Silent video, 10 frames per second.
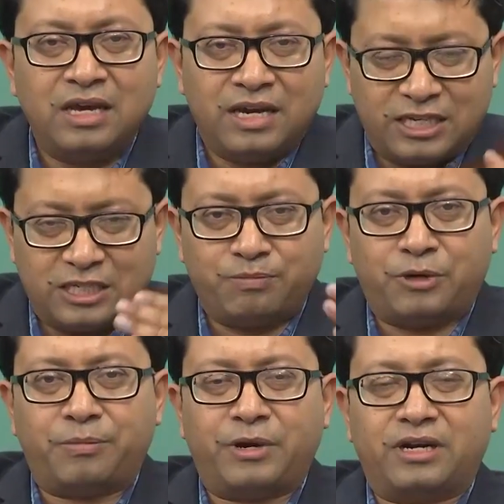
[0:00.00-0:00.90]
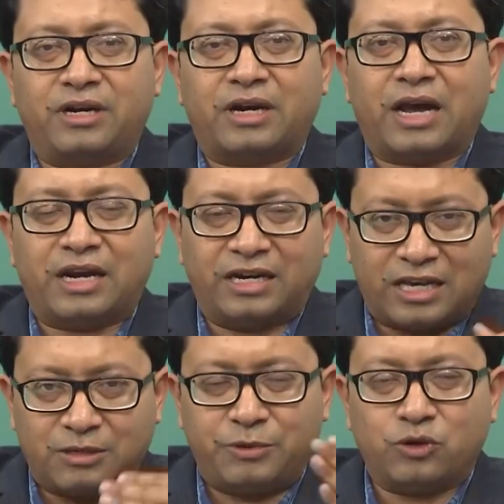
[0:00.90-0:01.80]
is implemented and it
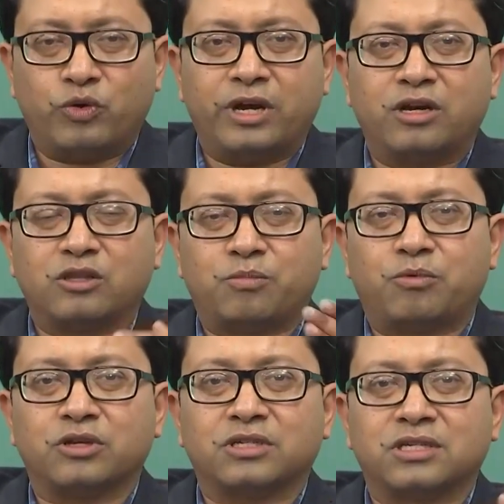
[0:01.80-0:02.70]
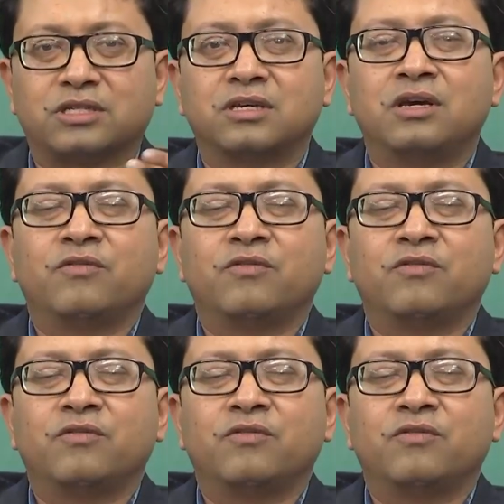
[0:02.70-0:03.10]
has been going into the process